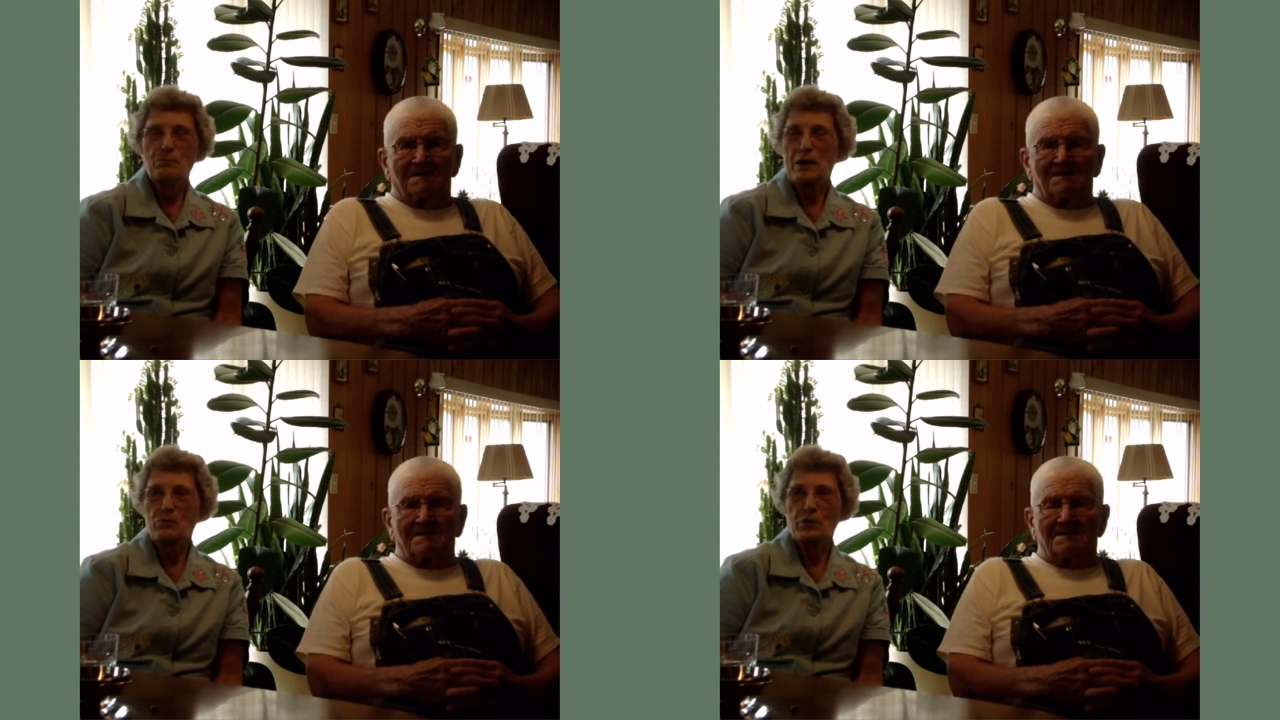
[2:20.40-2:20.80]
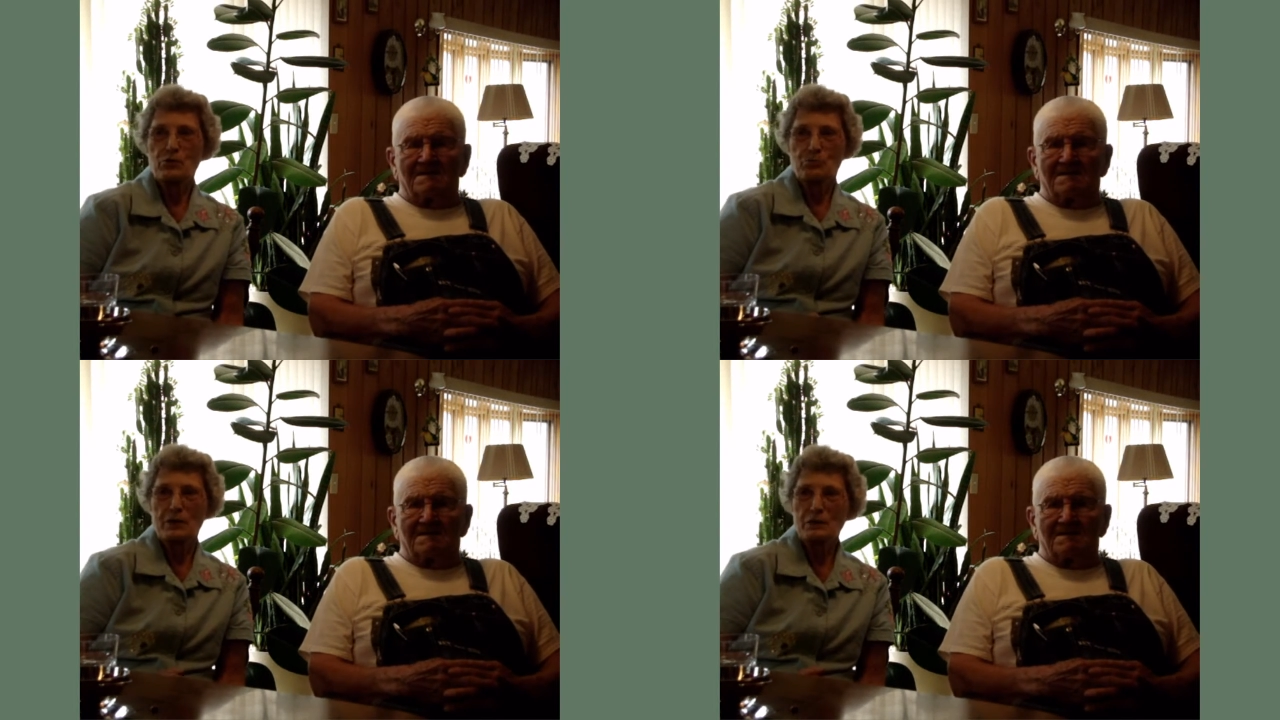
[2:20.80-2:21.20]
Speaker 1: My
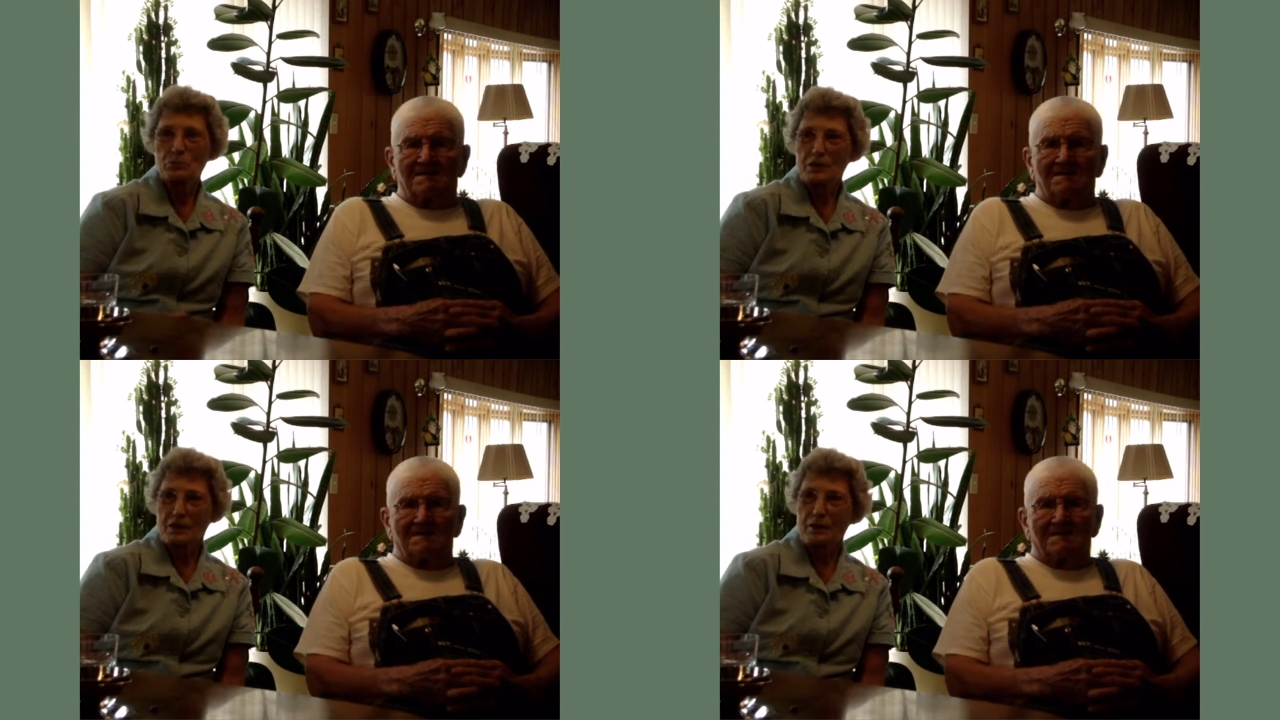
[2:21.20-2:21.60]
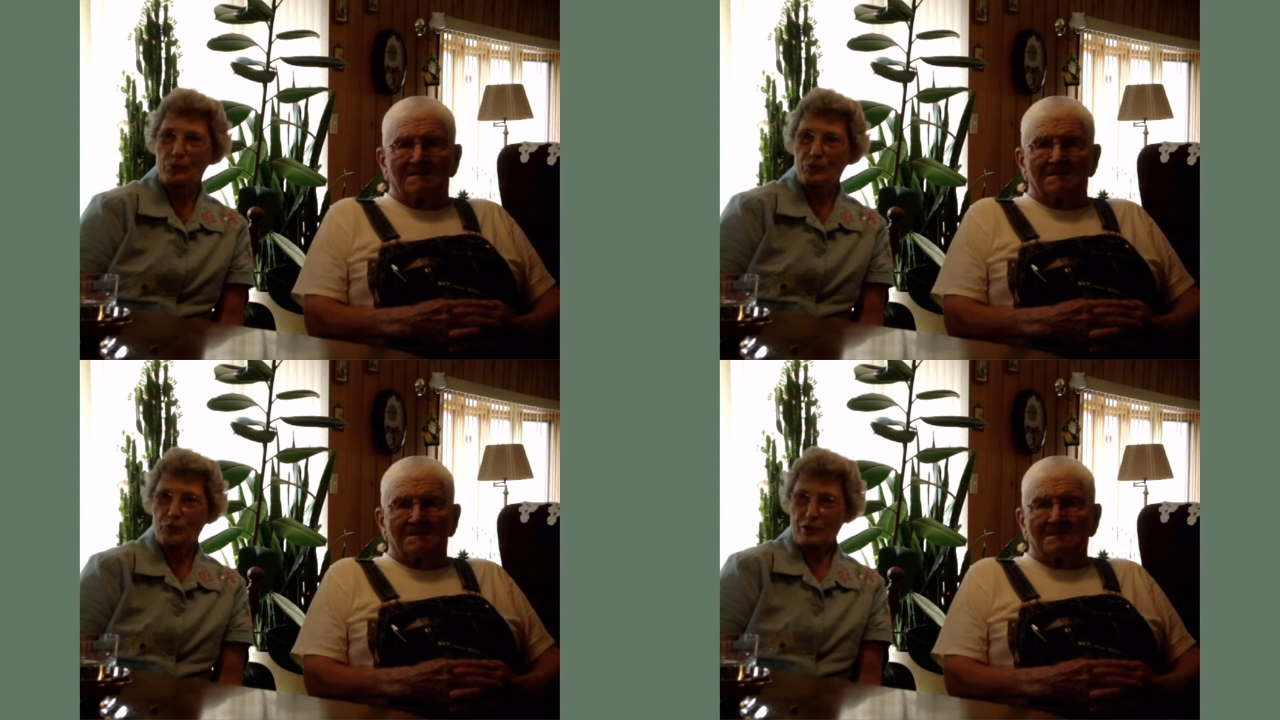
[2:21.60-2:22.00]
mother would make me a
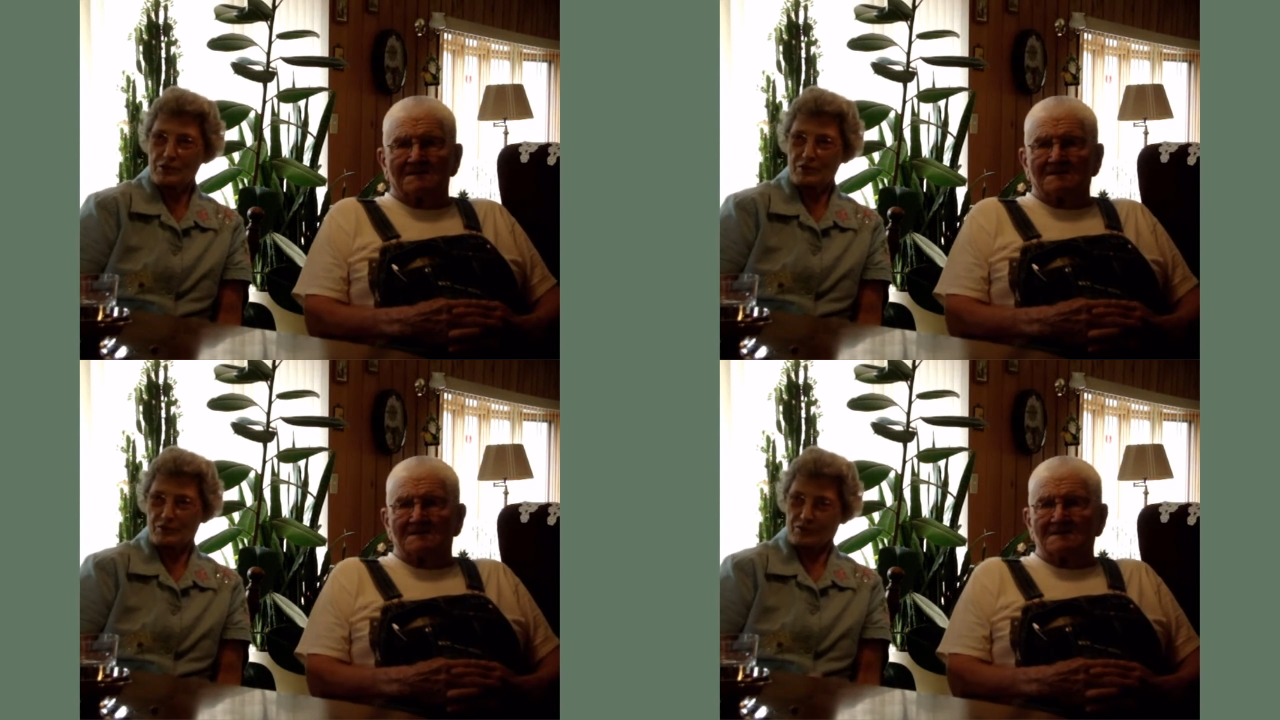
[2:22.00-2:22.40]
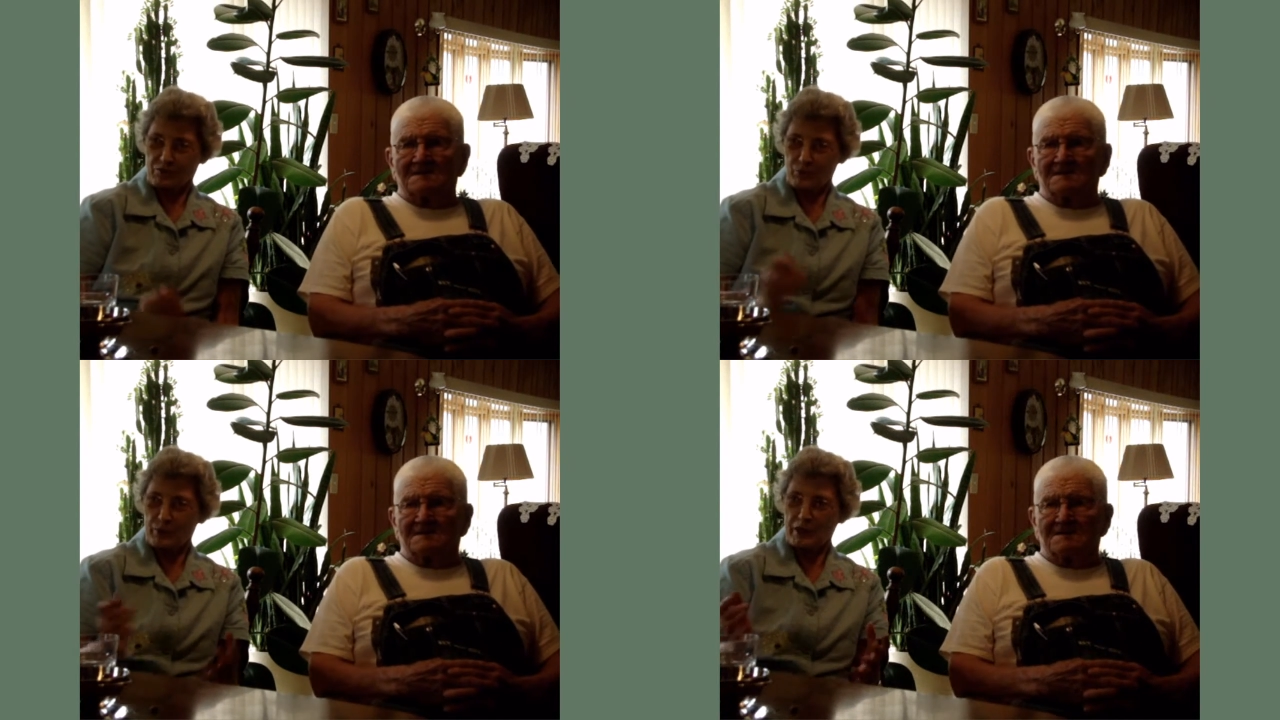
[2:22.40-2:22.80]
couple dresses
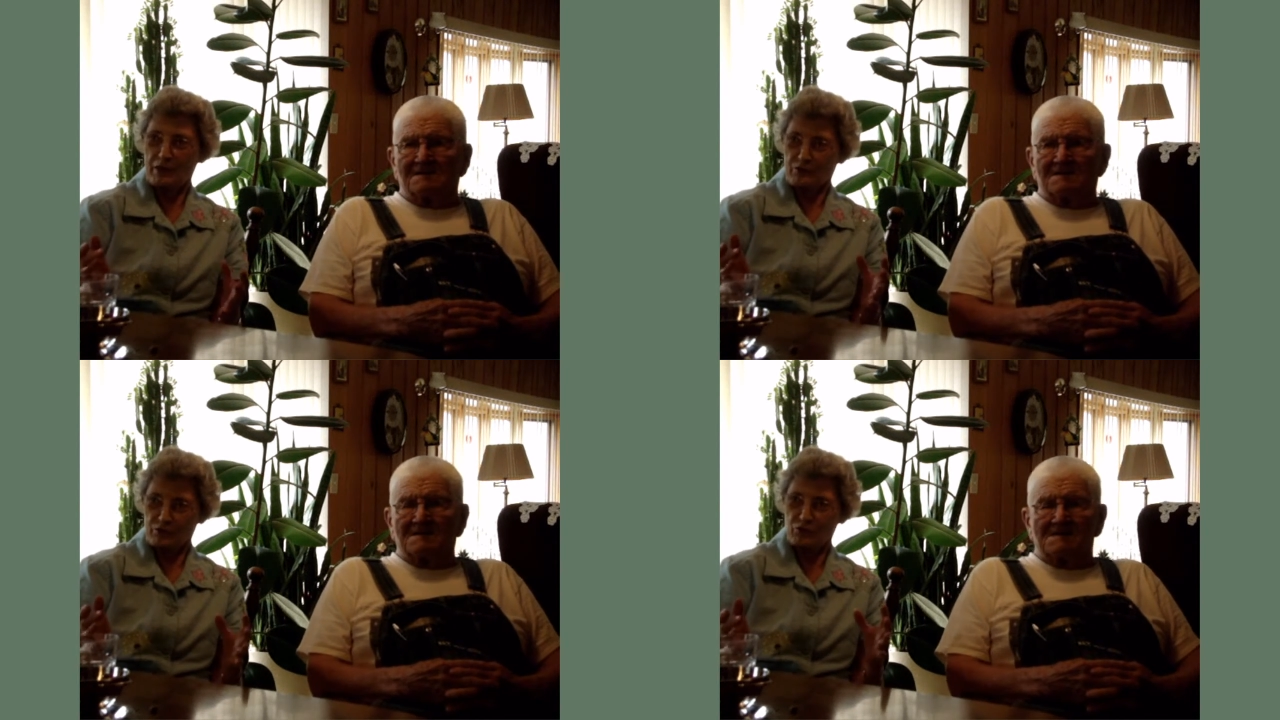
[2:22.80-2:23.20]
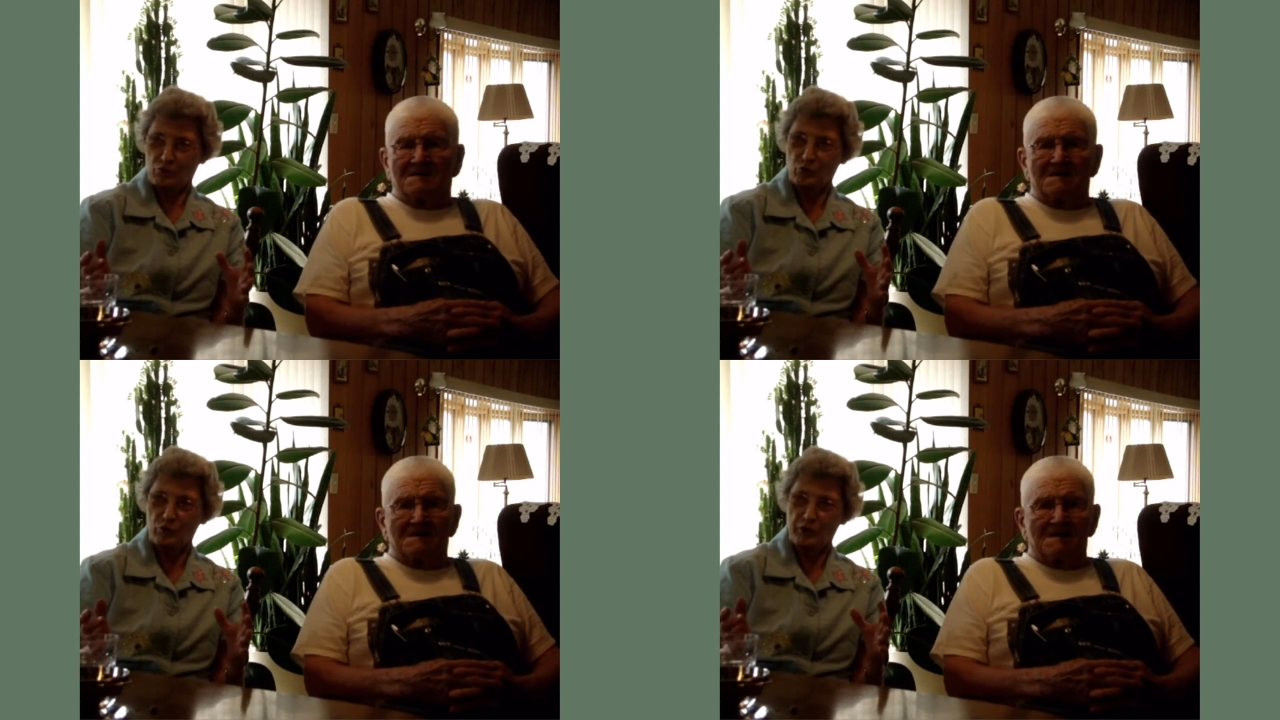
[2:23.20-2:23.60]
at the beginning of the
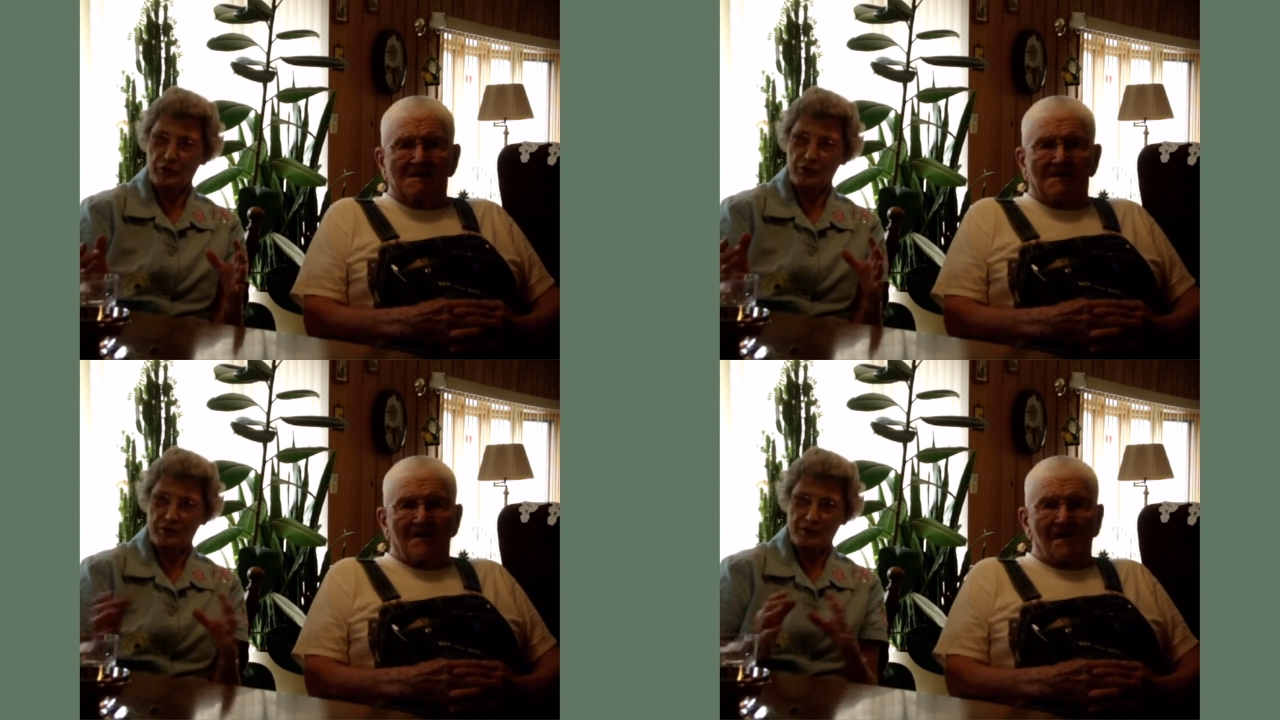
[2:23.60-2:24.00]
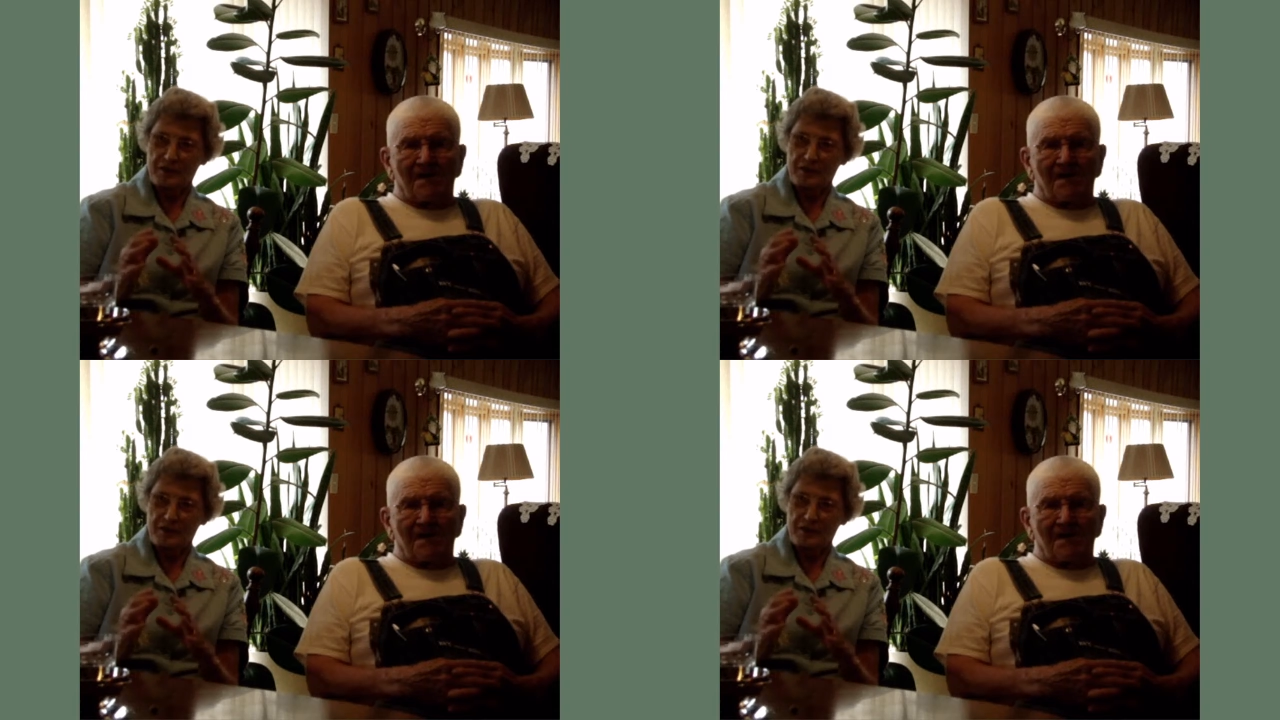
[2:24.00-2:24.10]
school year,